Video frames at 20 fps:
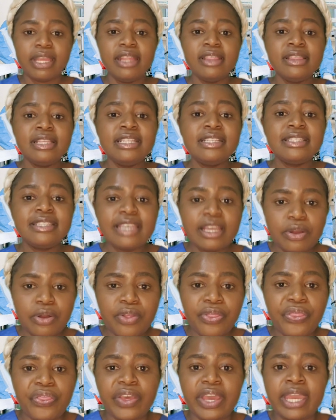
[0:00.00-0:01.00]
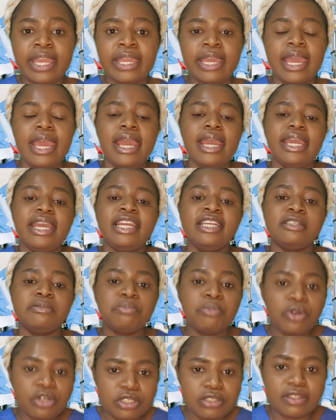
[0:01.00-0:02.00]
The second thing is
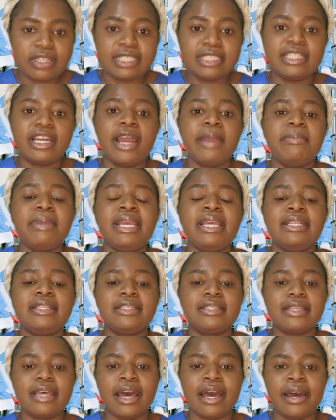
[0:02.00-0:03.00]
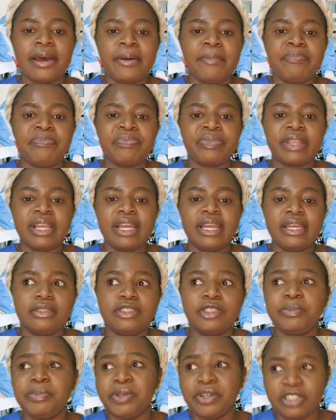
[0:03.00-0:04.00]
most of the time it's,
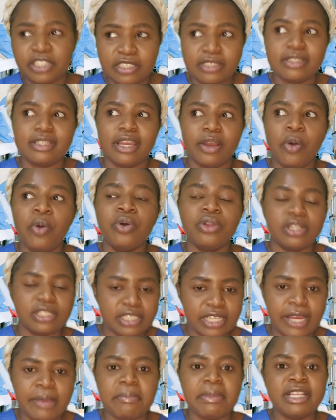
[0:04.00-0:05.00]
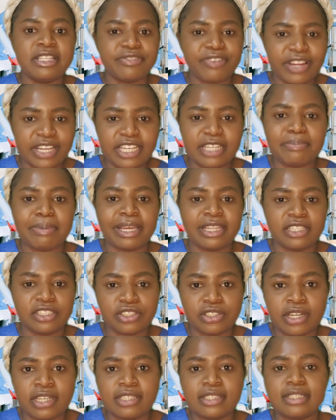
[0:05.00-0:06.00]
to be honest, all the time it's funded by the
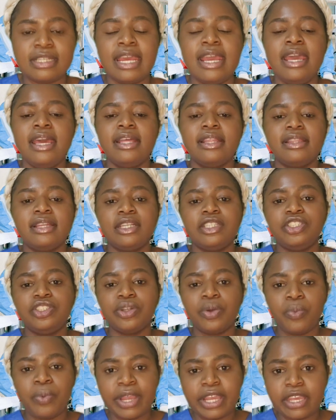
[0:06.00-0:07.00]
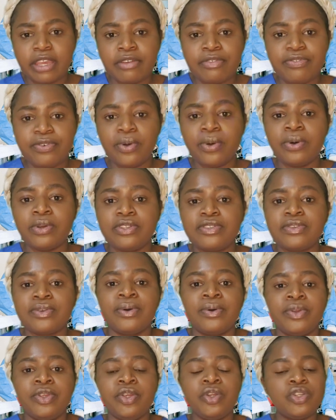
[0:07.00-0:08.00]
trust that you're working for.
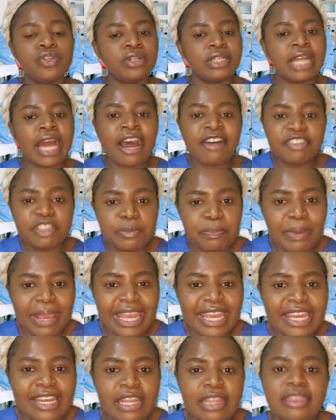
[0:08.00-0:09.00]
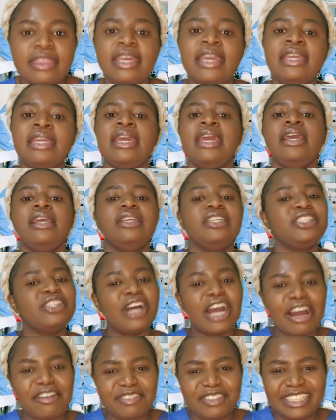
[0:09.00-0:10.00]
So you don't have to pay anything. You don't
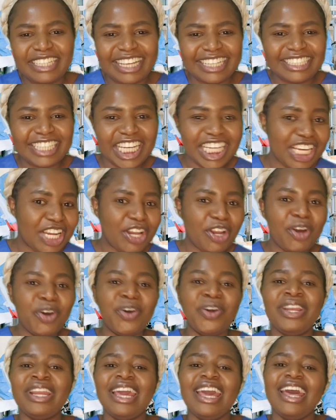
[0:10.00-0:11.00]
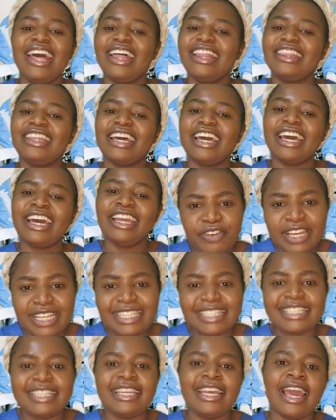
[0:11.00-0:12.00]
have to get any loan. The
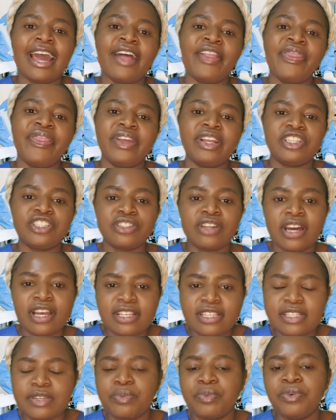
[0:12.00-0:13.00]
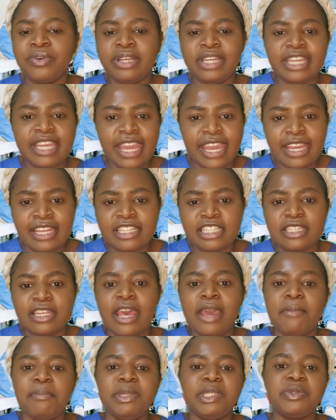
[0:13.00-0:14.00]
university and the trust will liaise
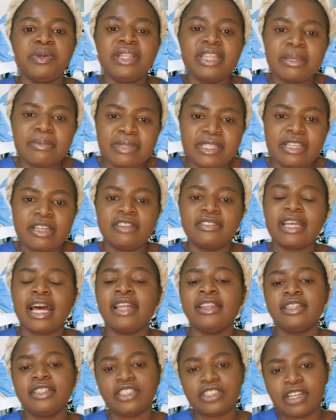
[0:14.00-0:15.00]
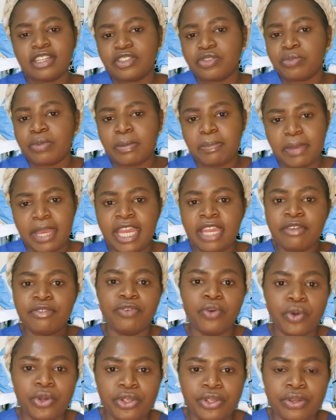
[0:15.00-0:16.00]
between themselves, and the trust will be paying
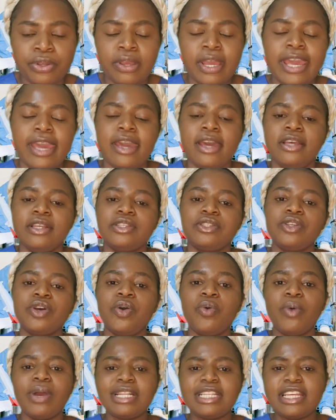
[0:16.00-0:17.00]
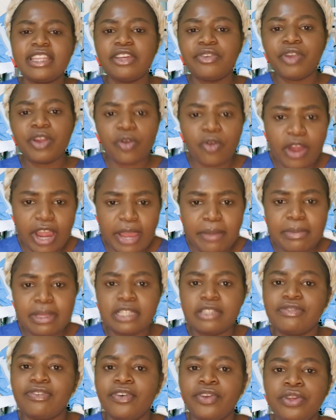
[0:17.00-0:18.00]
for you. So what are the
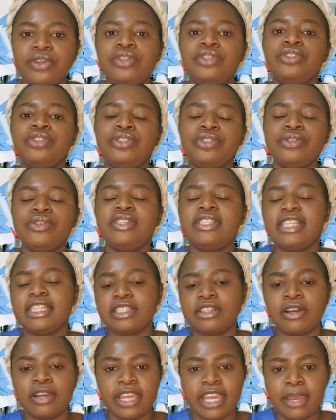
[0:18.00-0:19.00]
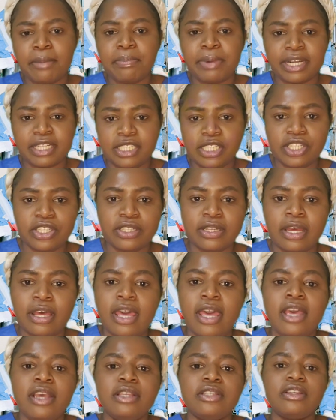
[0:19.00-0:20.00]
requirements for you to do surgical care practitioner?
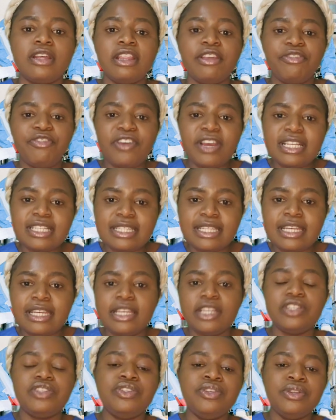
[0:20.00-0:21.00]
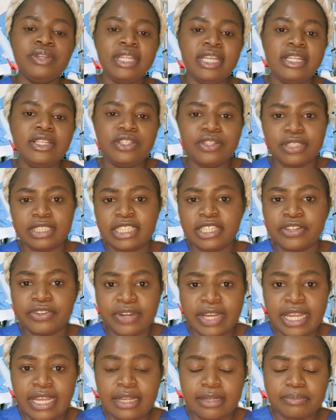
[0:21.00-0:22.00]
So the first thing is you need your
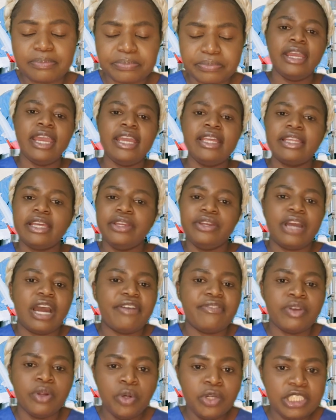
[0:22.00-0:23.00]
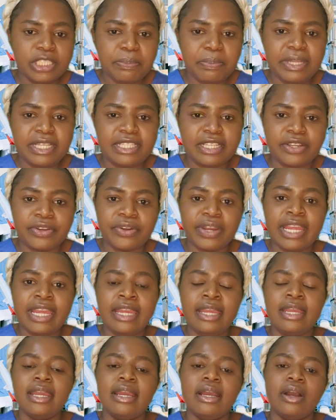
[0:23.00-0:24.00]
degree. Either you have an ODP
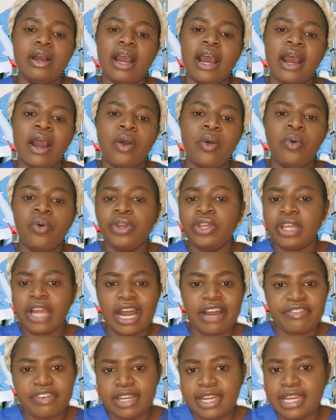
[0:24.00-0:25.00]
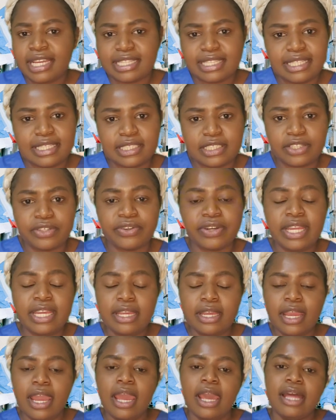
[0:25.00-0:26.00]
degree or you have a nursing degree.